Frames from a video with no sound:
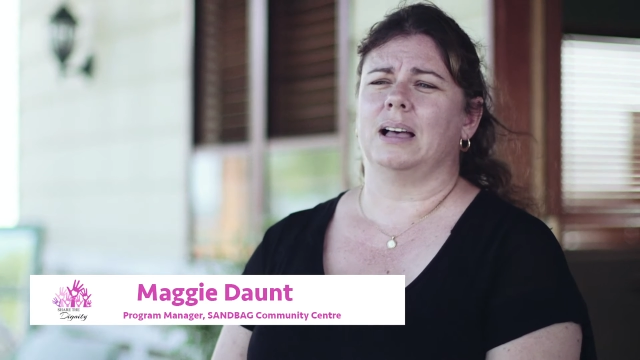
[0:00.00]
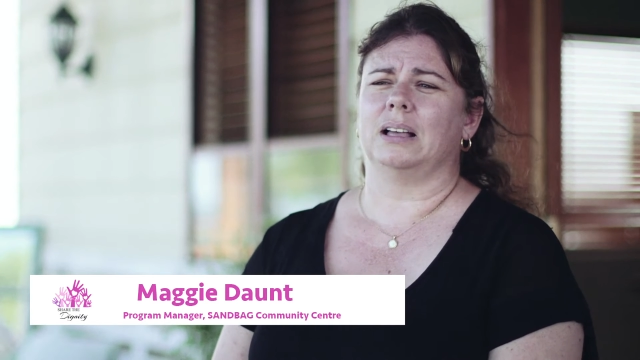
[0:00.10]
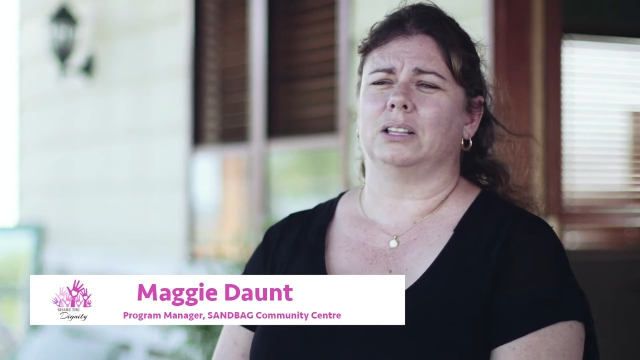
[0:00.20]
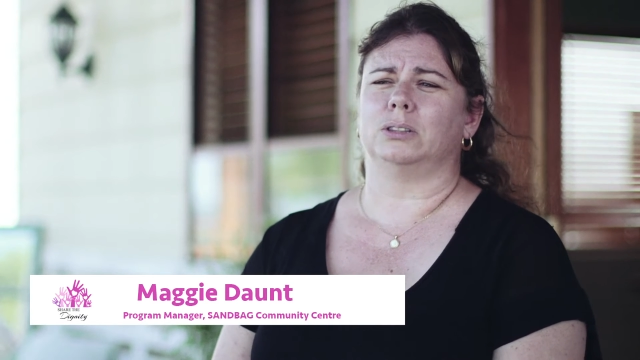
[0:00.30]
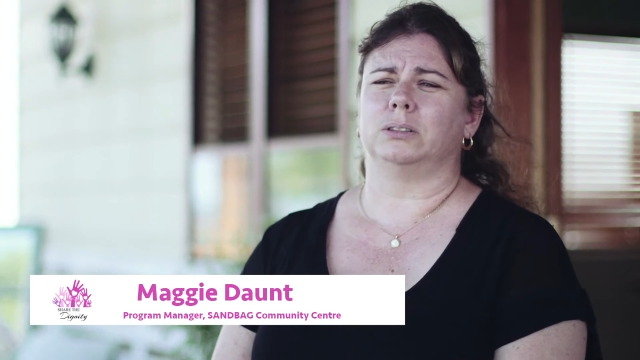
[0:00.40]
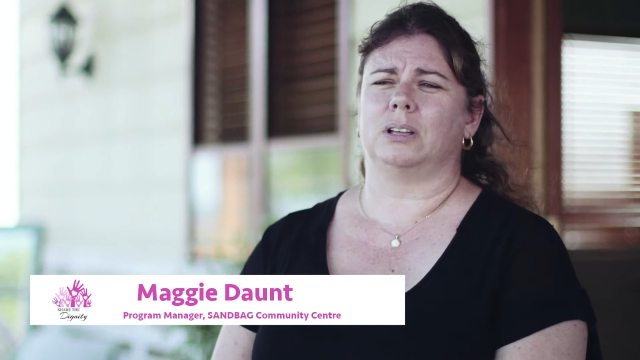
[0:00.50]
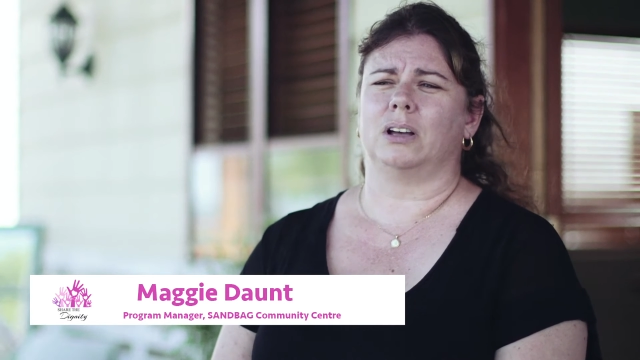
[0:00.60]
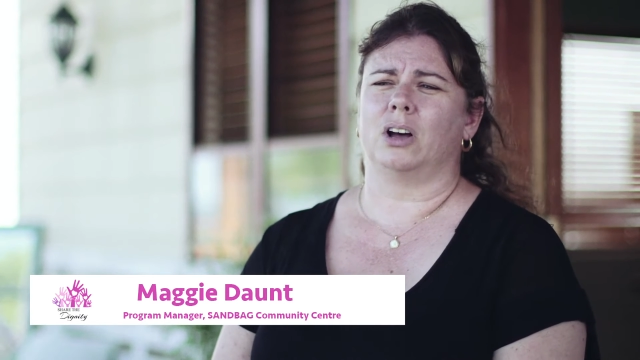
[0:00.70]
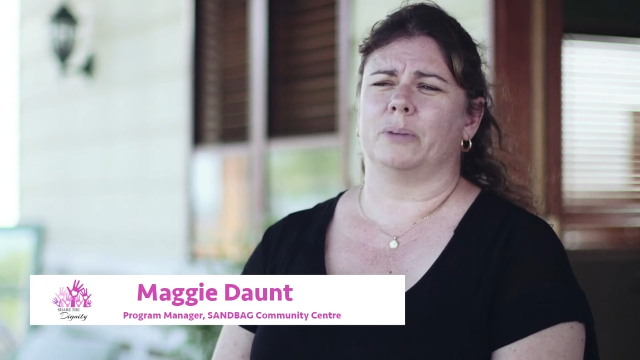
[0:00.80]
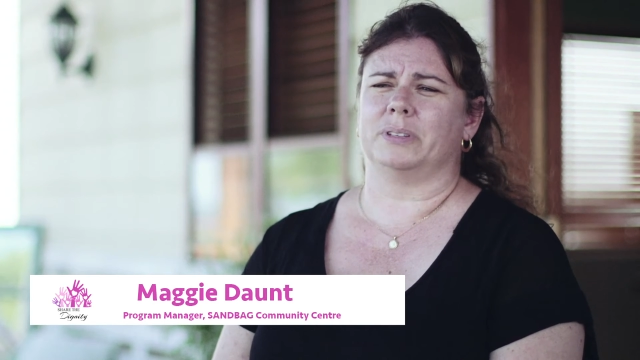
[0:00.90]

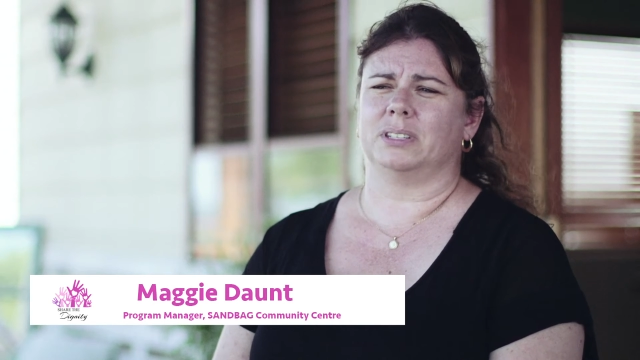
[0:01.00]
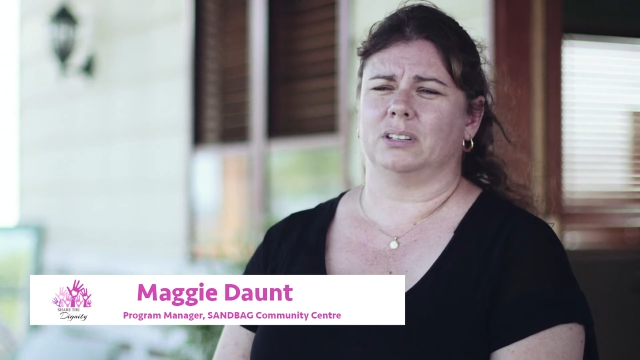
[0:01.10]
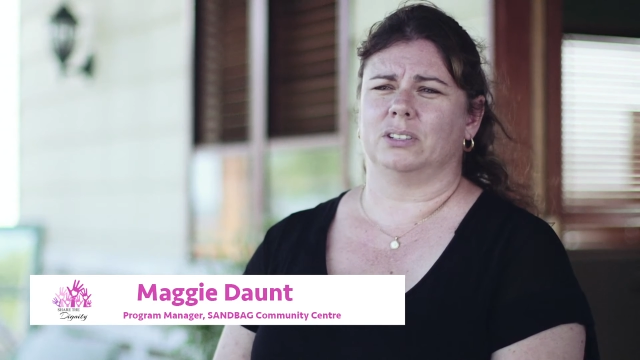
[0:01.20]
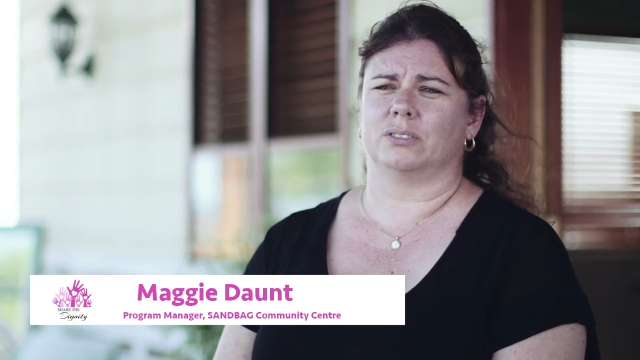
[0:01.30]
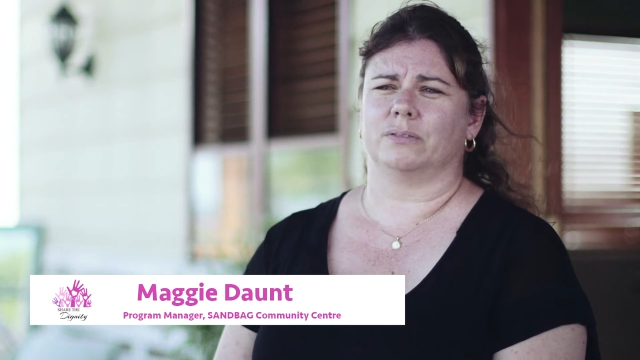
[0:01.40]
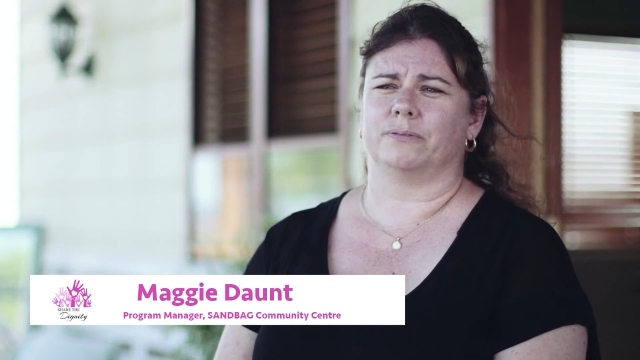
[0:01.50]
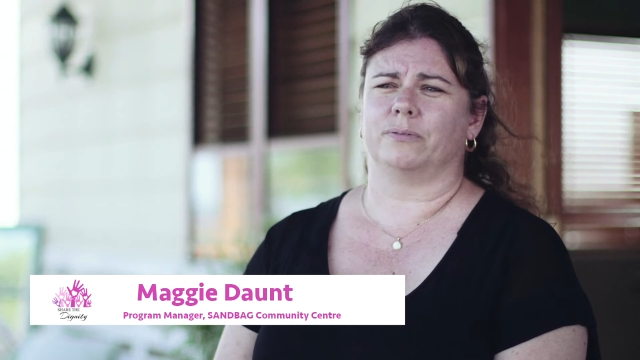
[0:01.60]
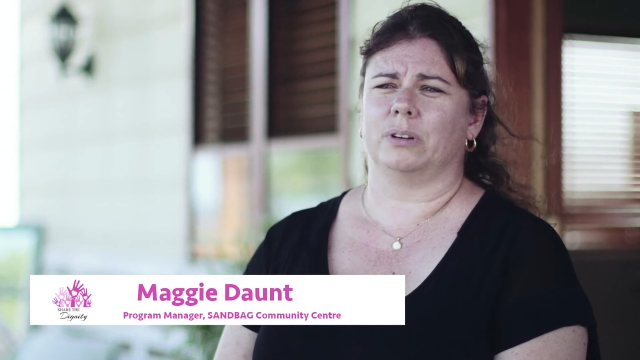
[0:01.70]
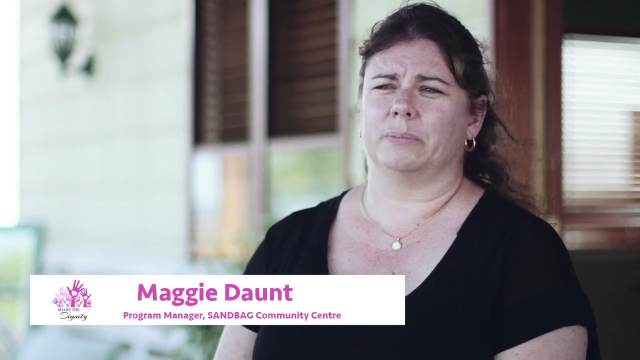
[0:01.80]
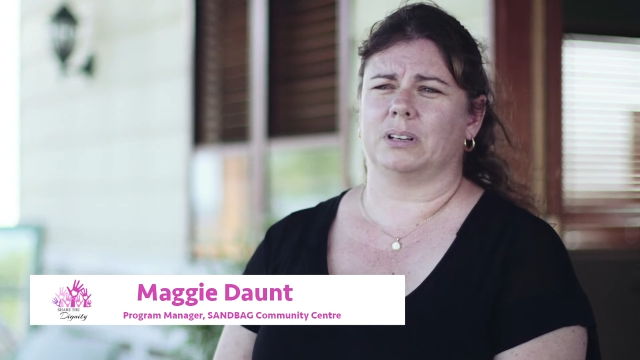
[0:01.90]
A high percentage of
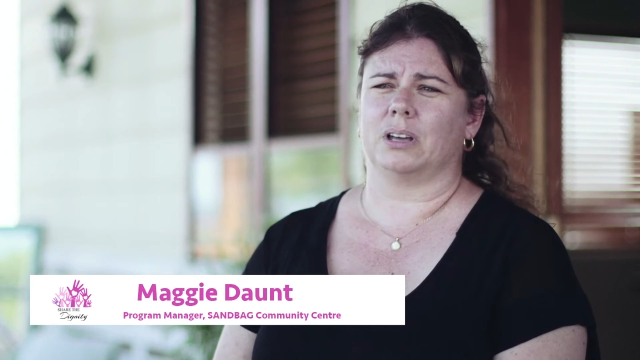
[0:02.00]
women